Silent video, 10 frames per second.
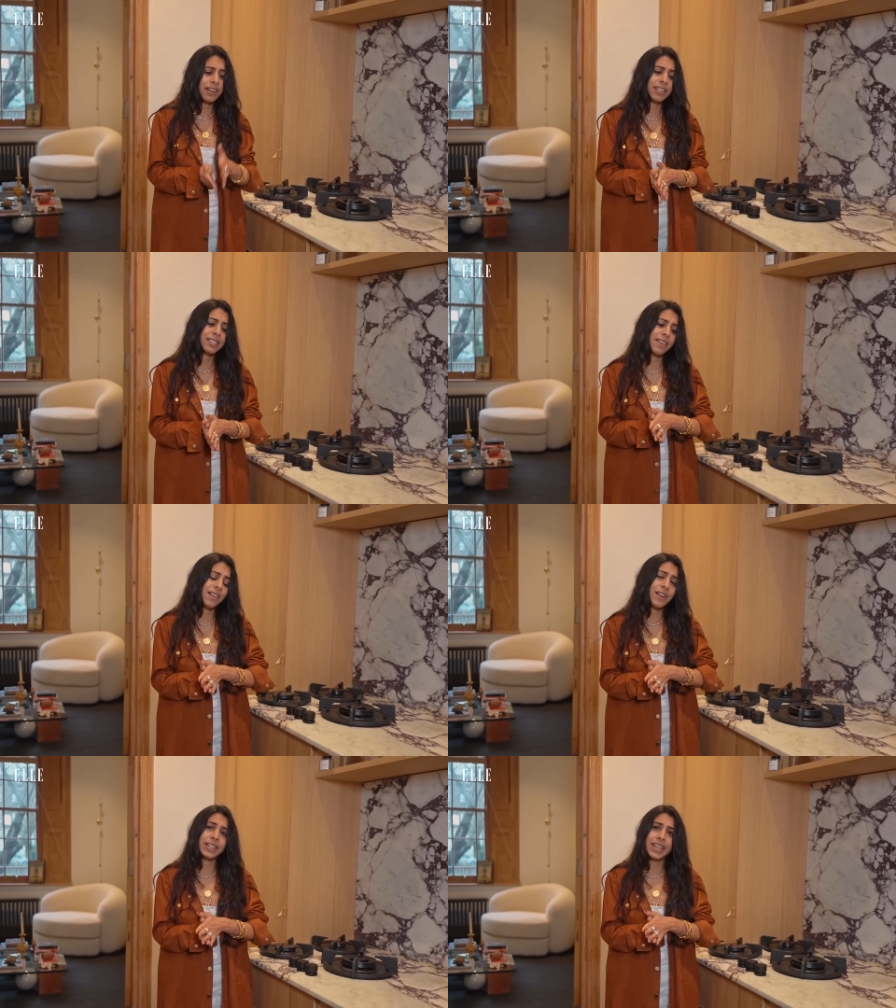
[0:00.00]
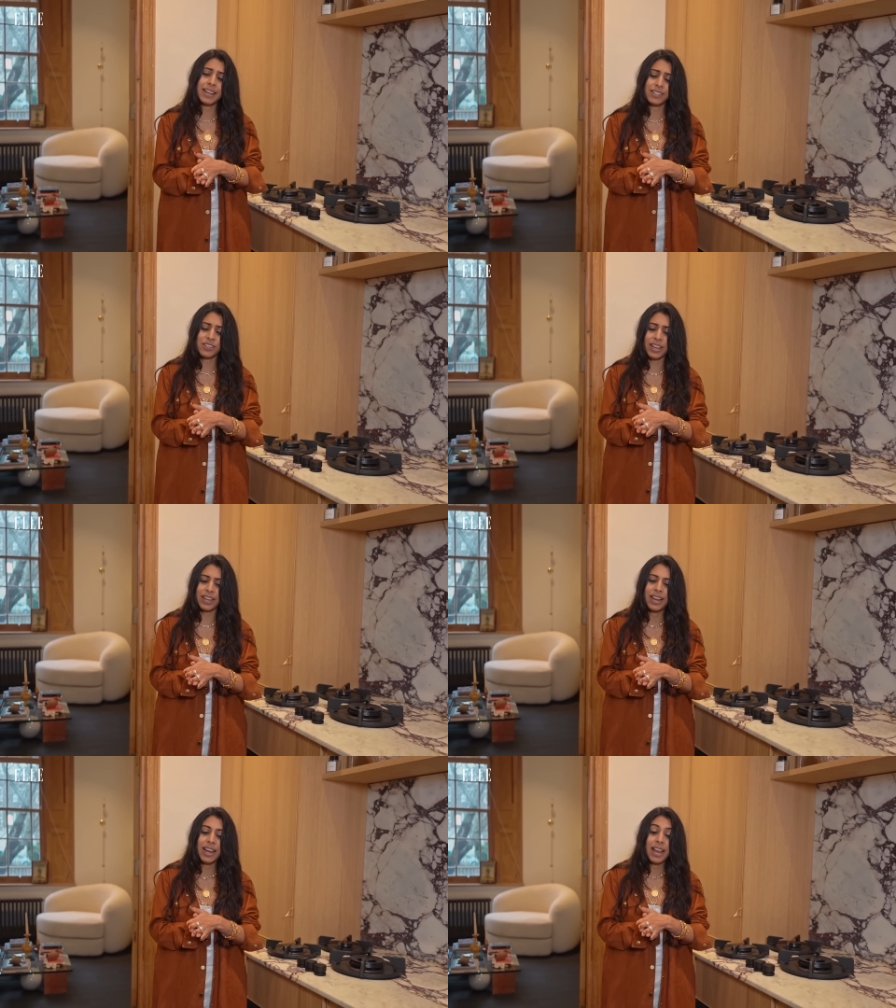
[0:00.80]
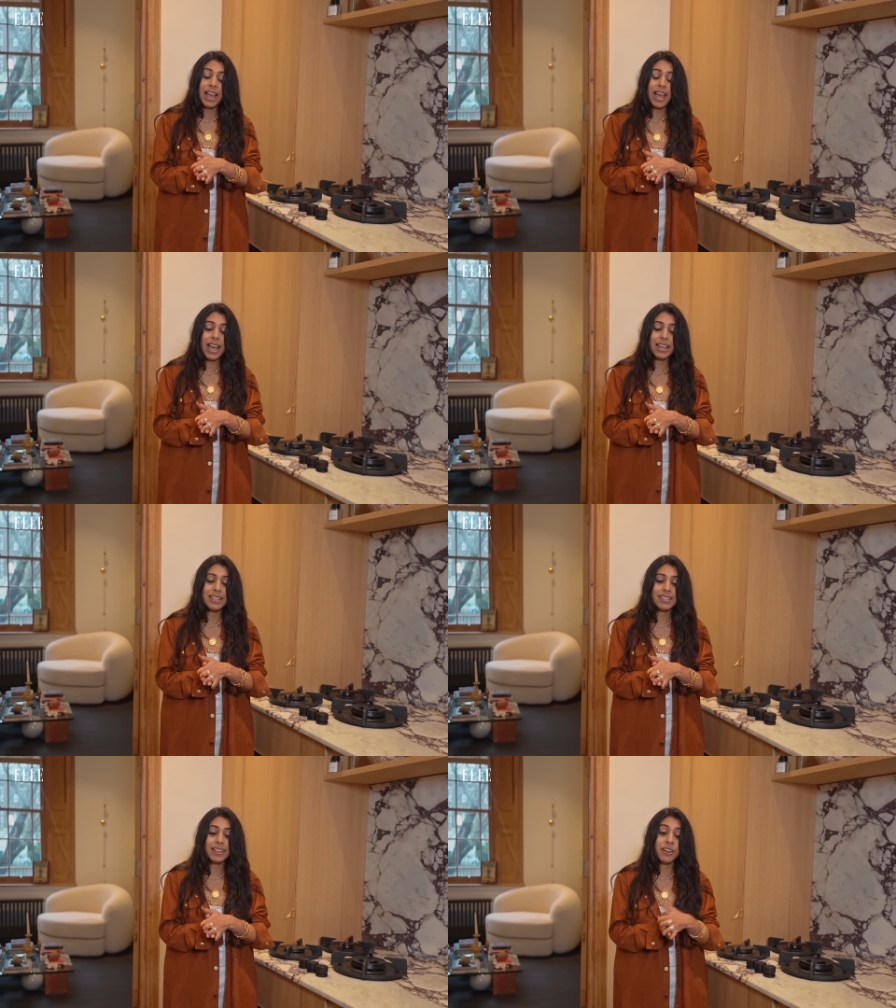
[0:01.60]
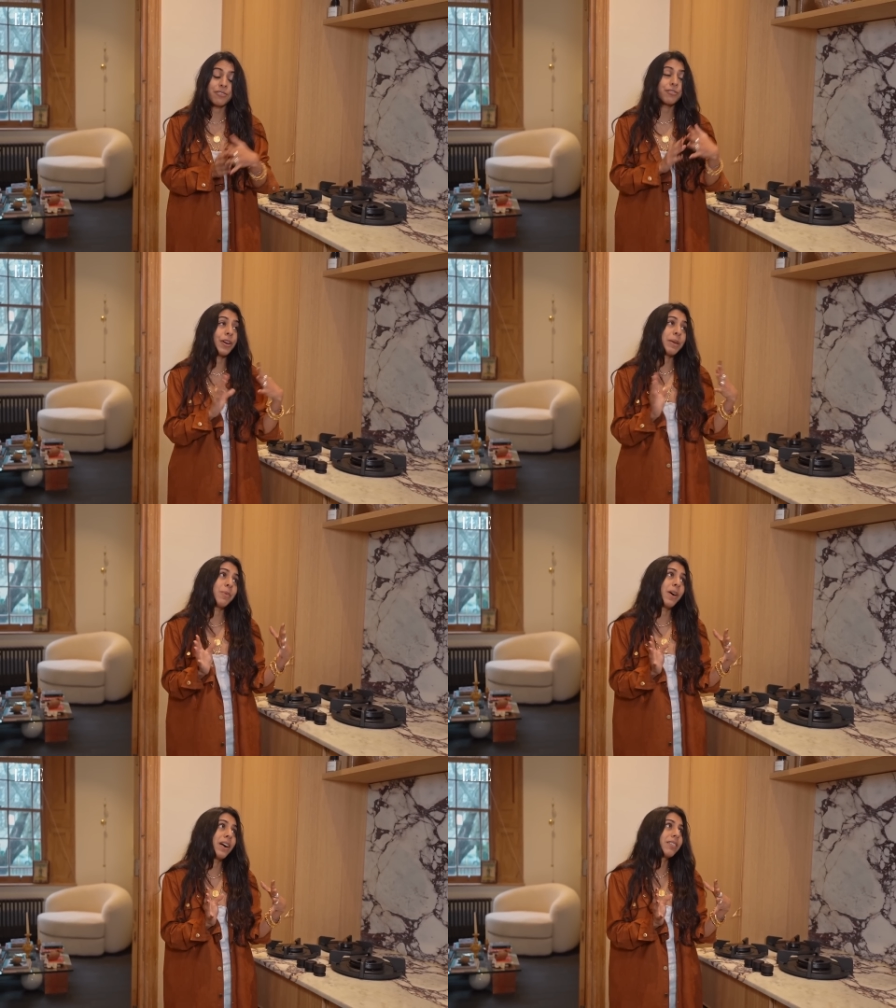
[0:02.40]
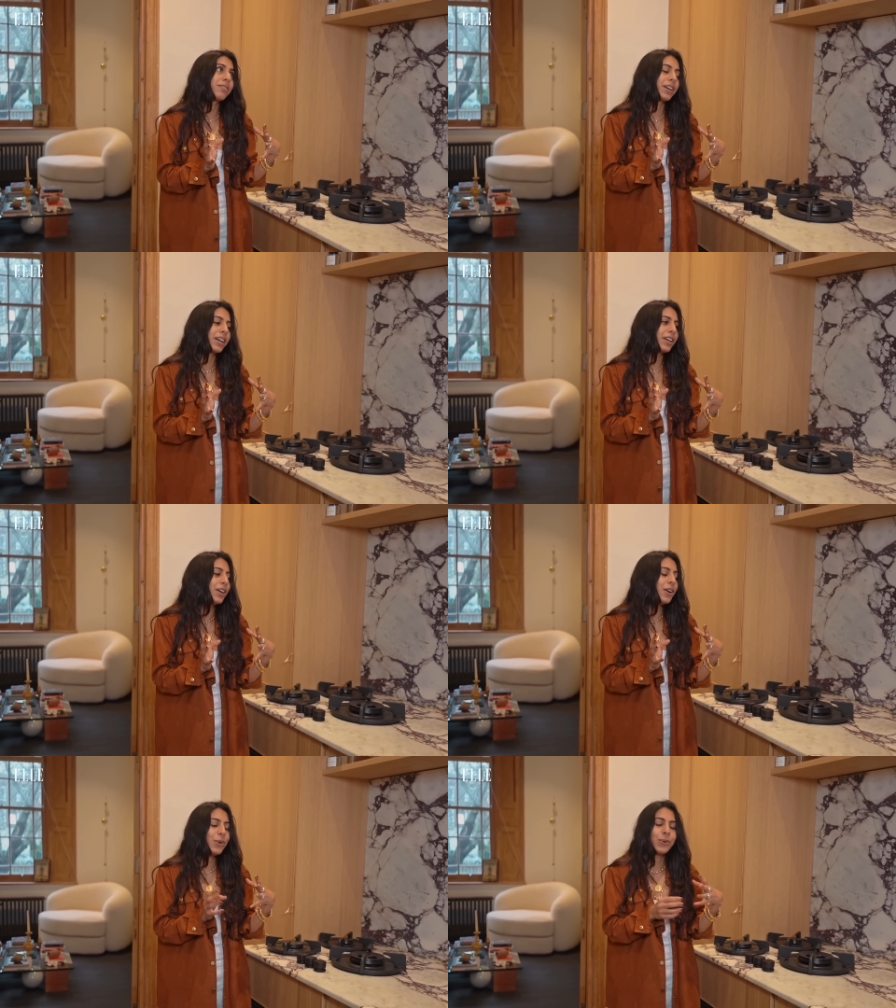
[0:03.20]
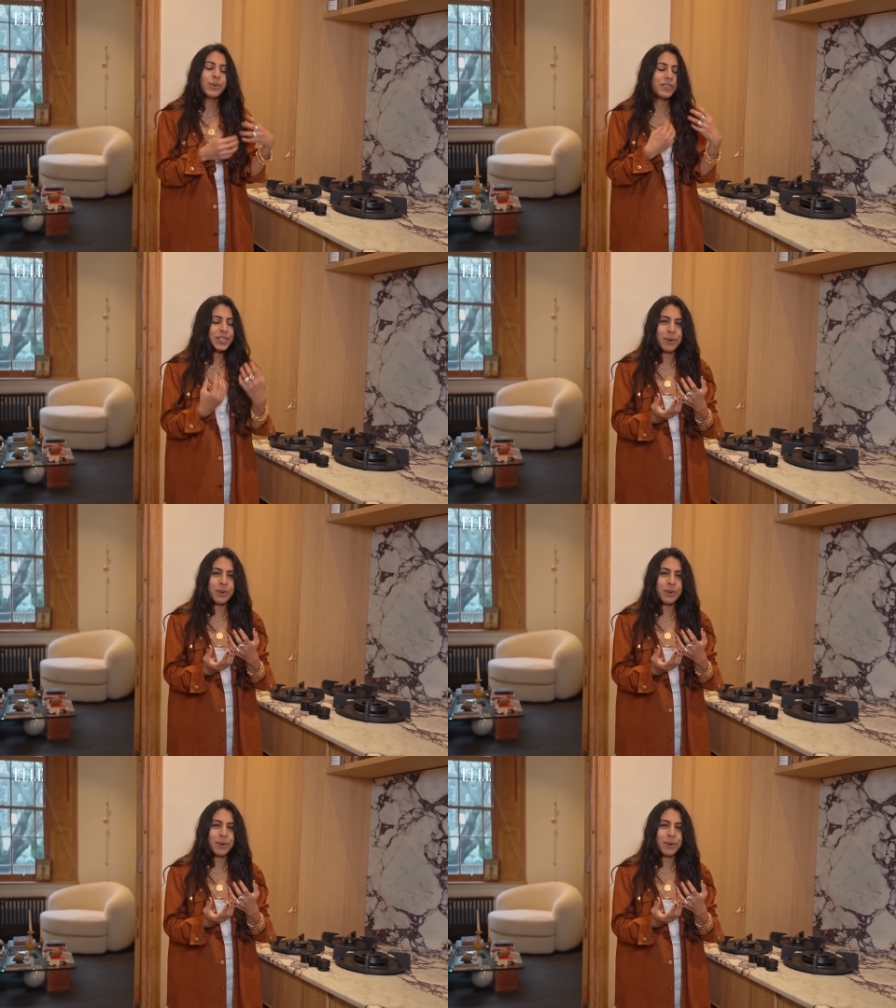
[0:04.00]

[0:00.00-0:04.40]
lines in the architecture as a kind of framework for all of these